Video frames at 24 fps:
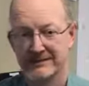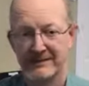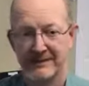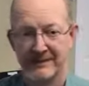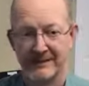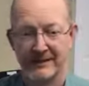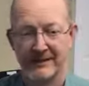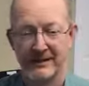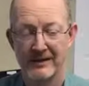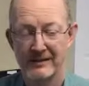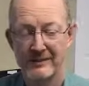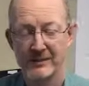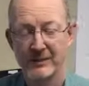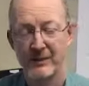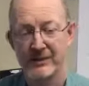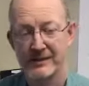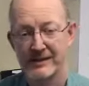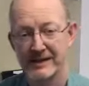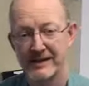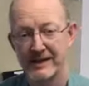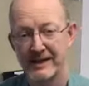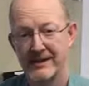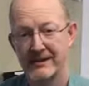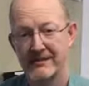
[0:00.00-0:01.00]
the
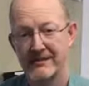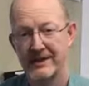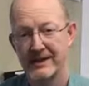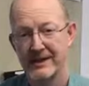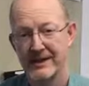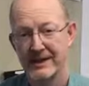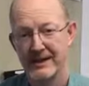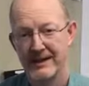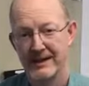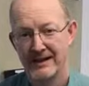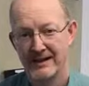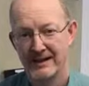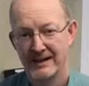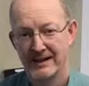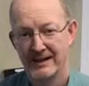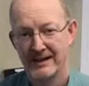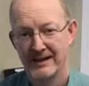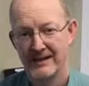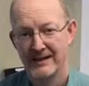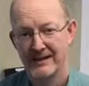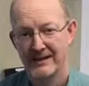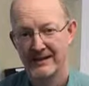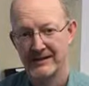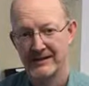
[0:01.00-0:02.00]
sports team,
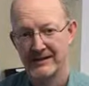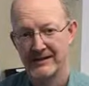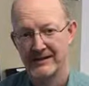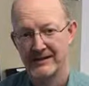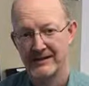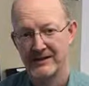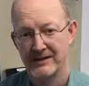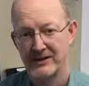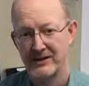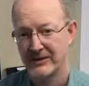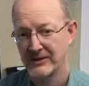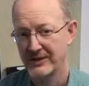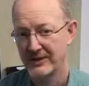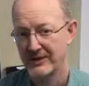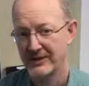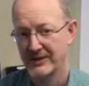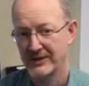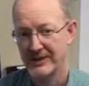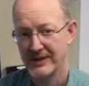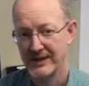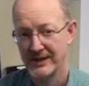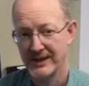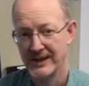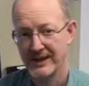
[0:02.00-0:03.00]
so that you
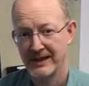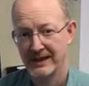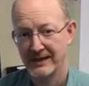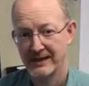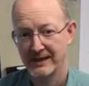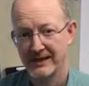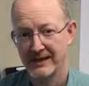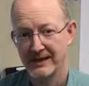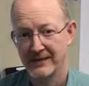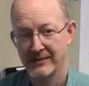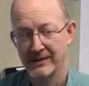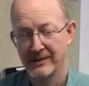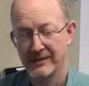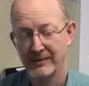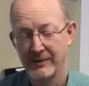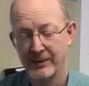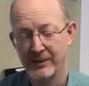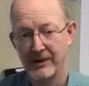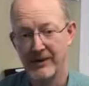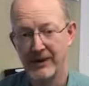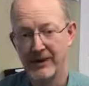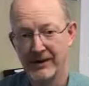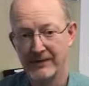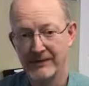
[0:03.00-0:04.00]
can get a little bit
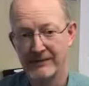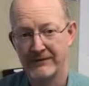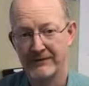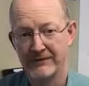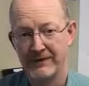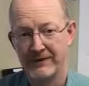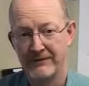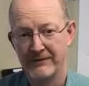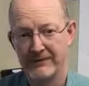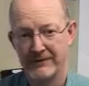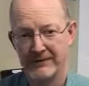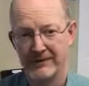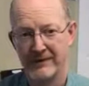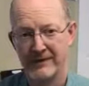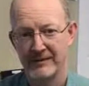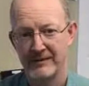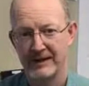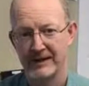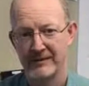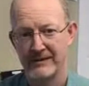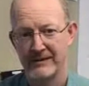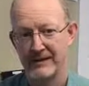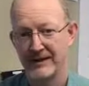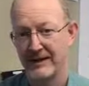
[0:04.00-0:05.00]
more oomph from
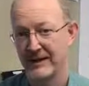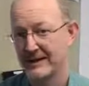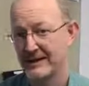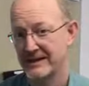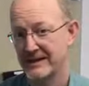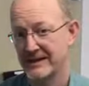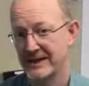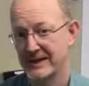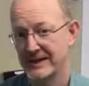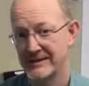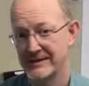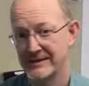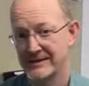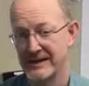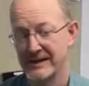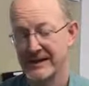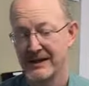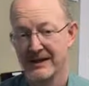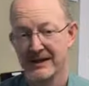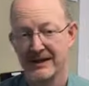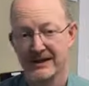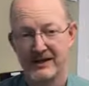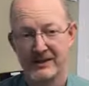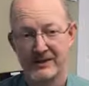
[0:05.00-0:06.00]
it. A lot of times
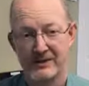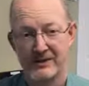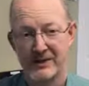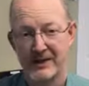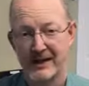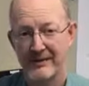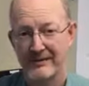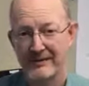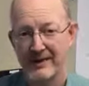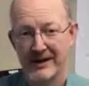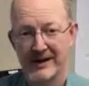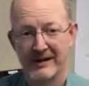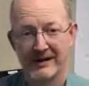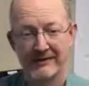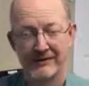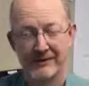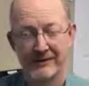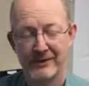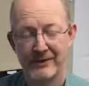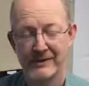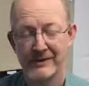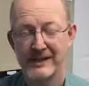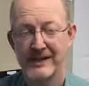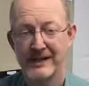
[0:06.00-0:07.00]
you trade back and
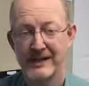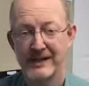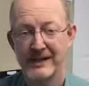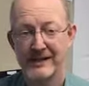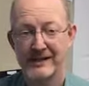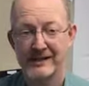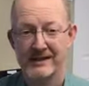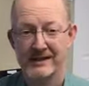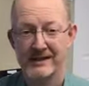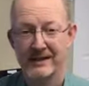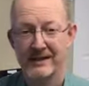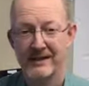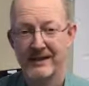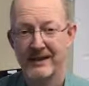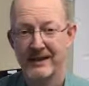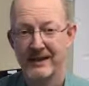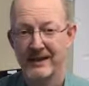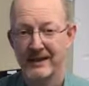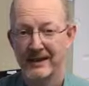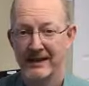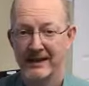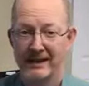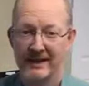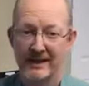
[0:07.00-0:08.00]
forth tickets and
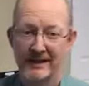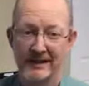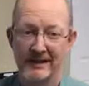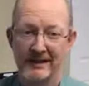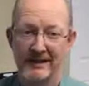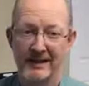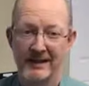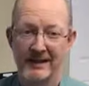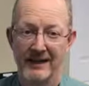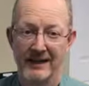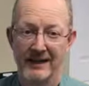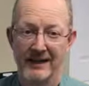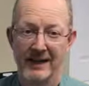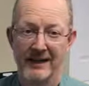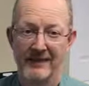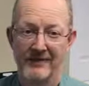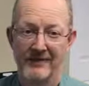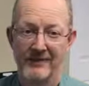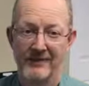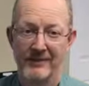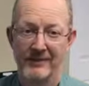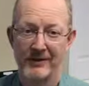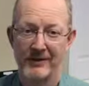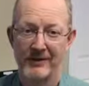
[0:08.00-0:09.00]
have
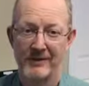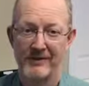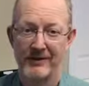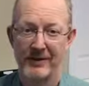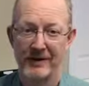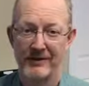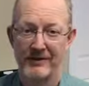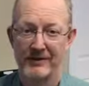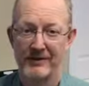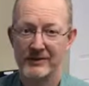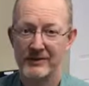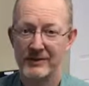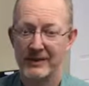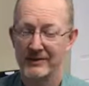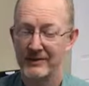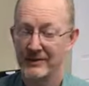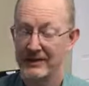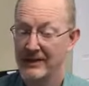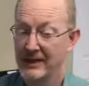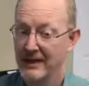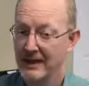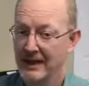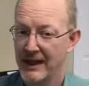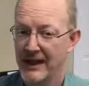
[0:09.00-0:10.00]
some good sponsorships.
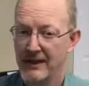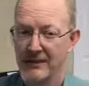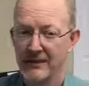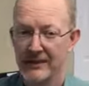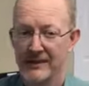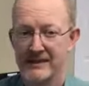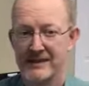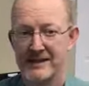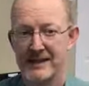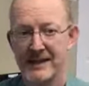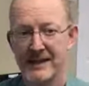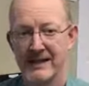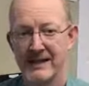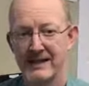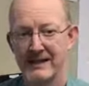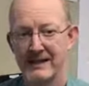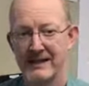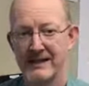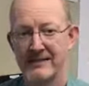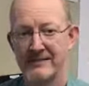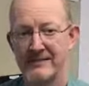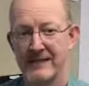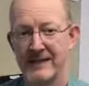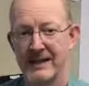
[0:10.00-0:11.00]
I will say that
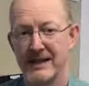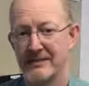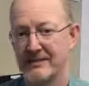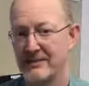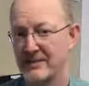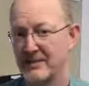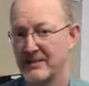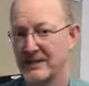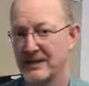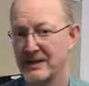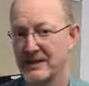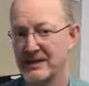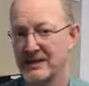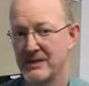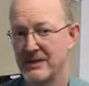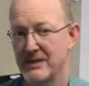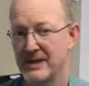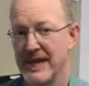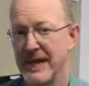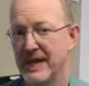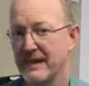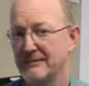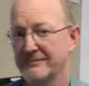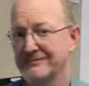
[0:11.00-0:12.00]
sometimes we've been turned
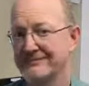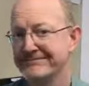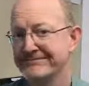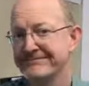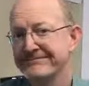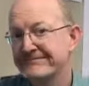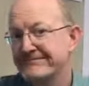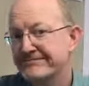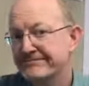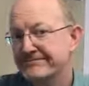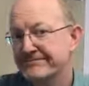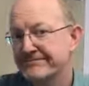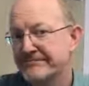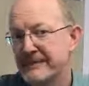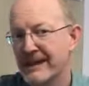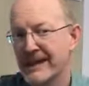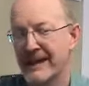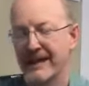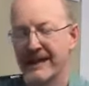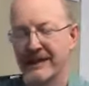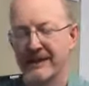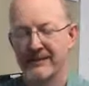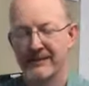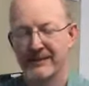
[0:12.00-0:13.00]
down
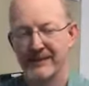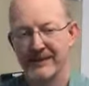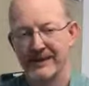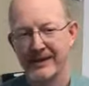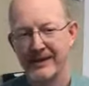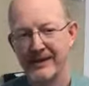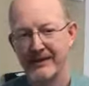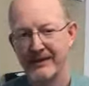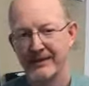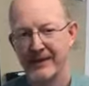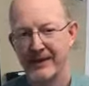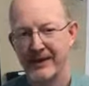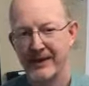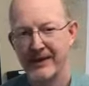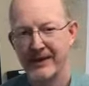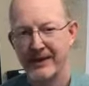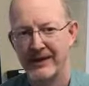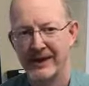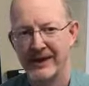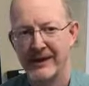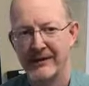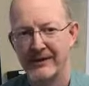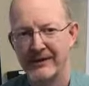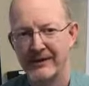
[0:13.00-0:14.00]
and we aren't
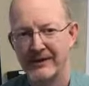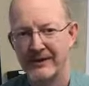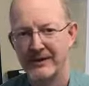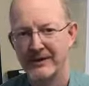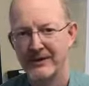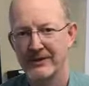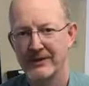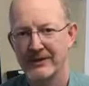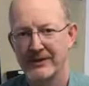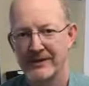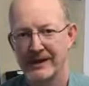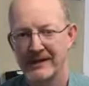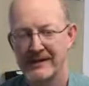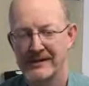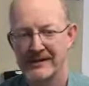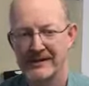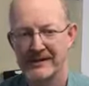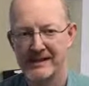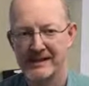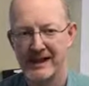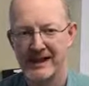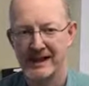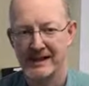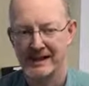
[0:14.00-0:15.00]
able to do a maze
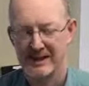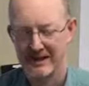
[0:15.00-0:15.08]
design